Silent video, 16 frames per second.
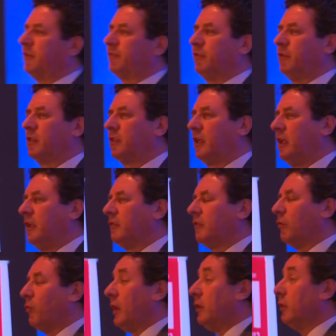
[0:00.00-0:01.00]
different things
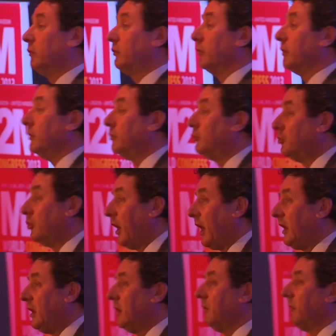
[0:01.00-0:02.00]
that when you're doing
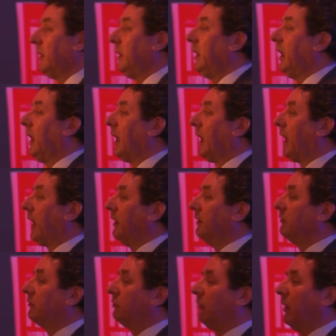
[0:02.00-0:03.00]
genuine
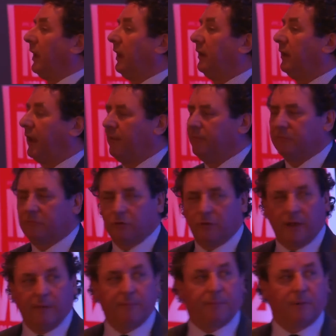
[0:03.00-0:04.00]
end-to-end
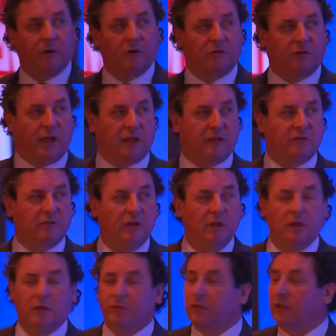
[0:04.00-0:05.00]
M2M
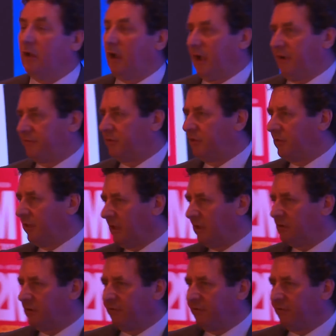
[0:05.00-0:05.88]
projects that you have to think